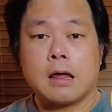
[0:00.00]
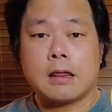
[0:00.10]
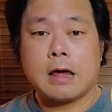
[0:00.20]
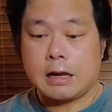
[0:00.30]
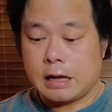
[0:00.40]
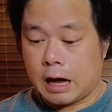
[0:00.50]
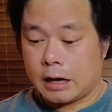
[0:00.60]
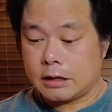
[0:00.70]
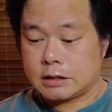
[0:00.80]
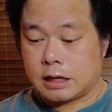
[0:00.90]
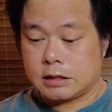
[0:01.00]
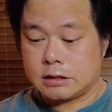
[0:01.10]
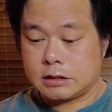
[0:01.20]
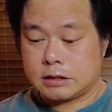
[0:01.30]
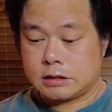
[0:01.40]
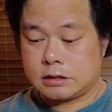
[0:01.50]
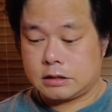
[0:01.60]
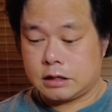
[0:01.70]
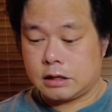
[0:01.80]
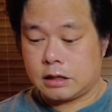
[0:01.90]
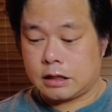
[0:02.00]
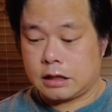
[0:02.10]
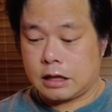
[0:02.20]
that the other sons didn't